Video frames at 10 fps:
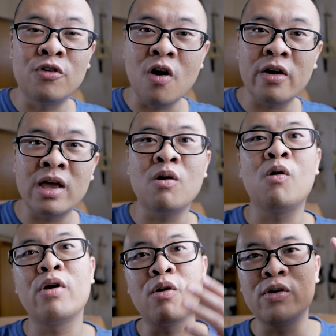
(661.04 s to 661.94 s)
vlogging
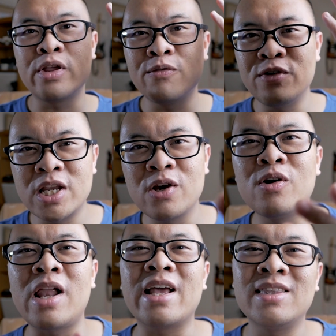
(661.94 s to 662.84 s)
or recording
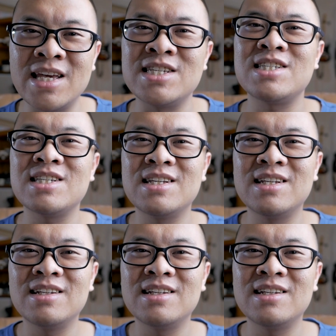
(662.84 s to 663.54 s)
video like this.